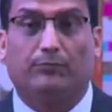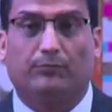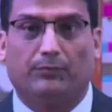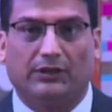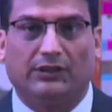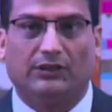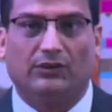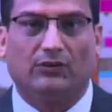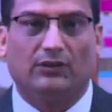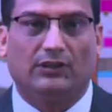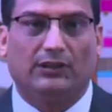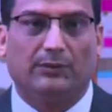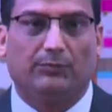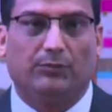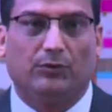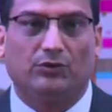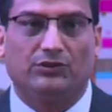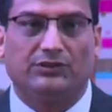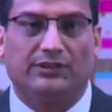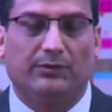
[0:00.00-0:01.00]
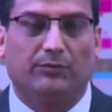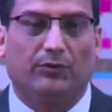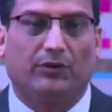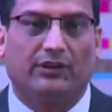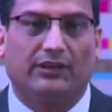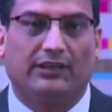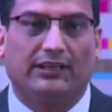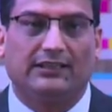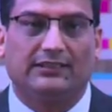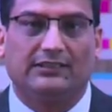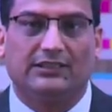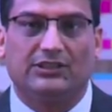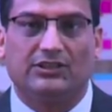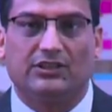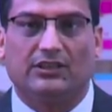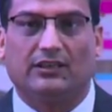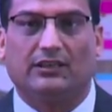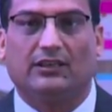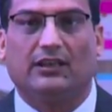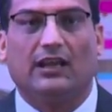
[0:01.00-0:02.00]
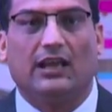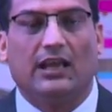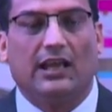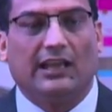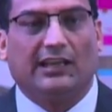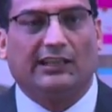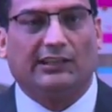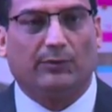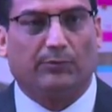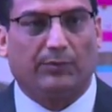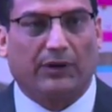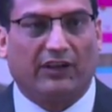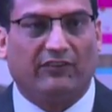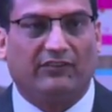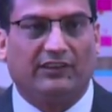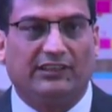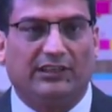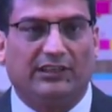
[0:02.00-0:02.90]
particularly post-demonetization, the private